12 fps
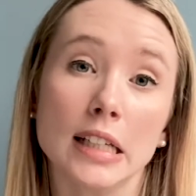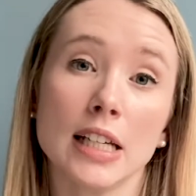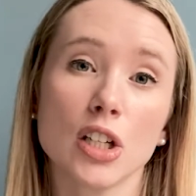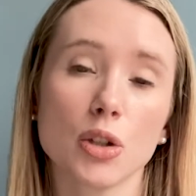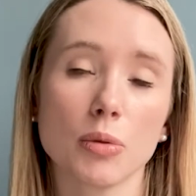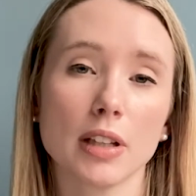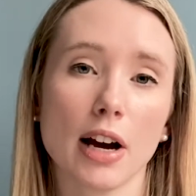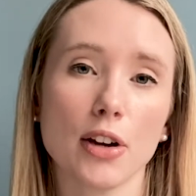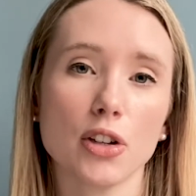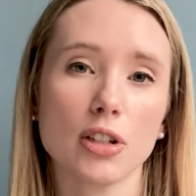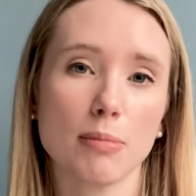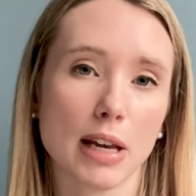to allow you
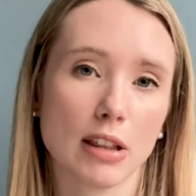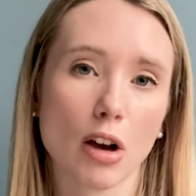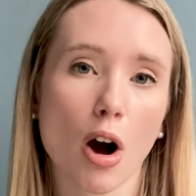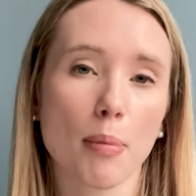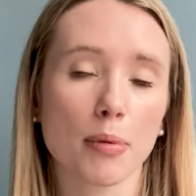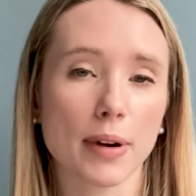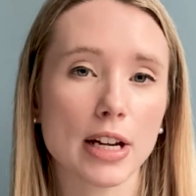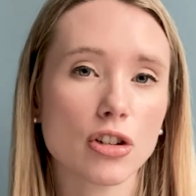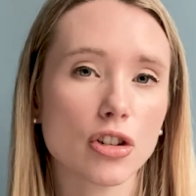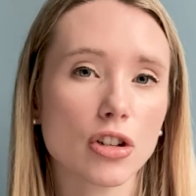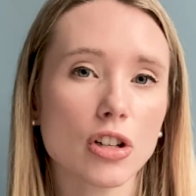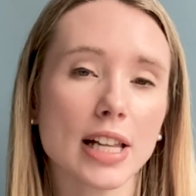to make the
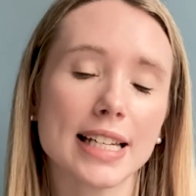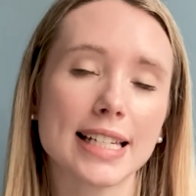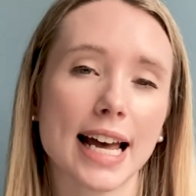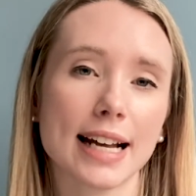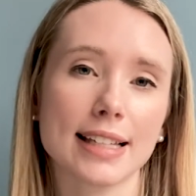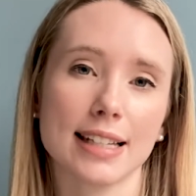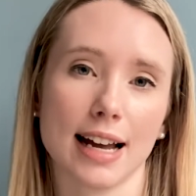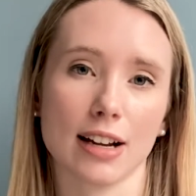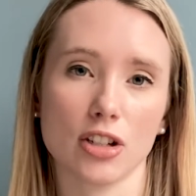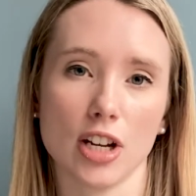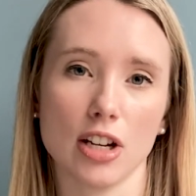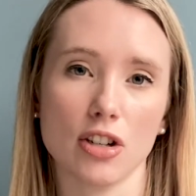operational and tech stack
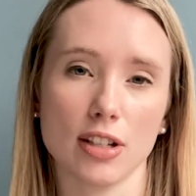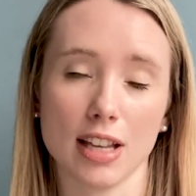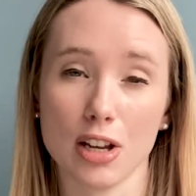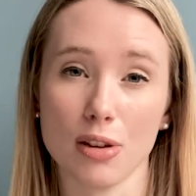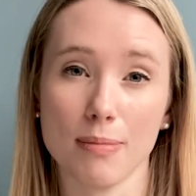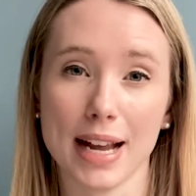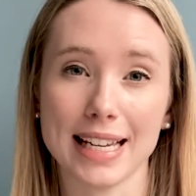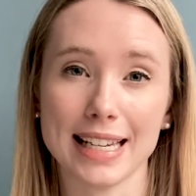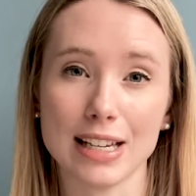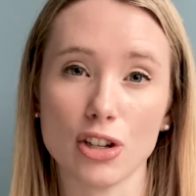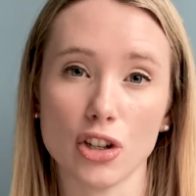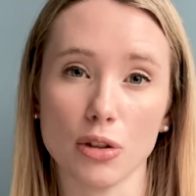changes that you might
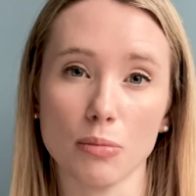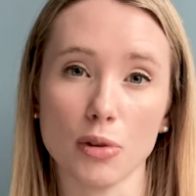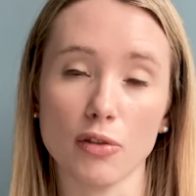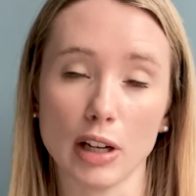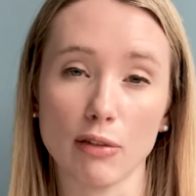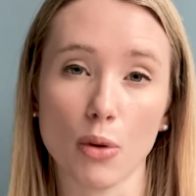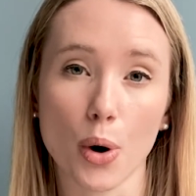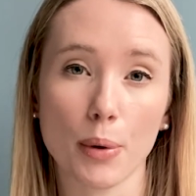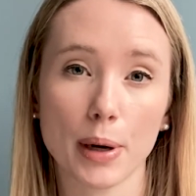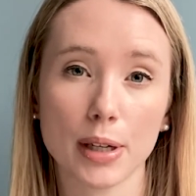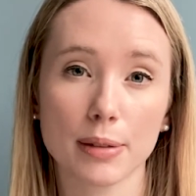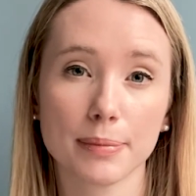need to moving forward.